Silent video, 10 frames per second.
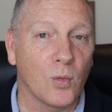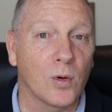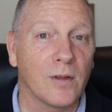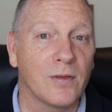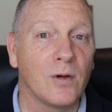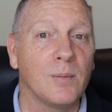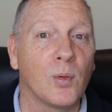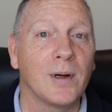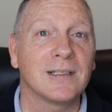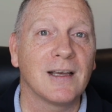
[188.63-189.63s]
or
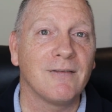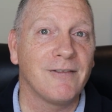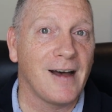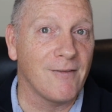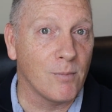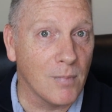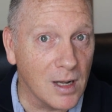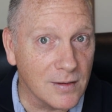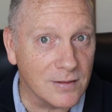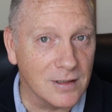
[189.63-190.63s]
30.75
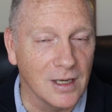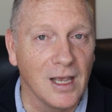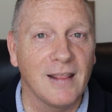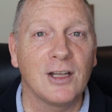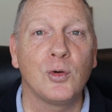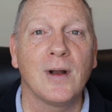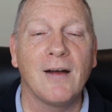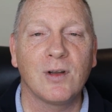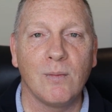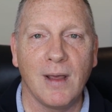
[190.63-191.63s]
months that you would
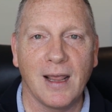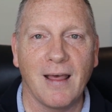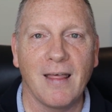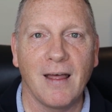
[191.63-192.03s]
have to make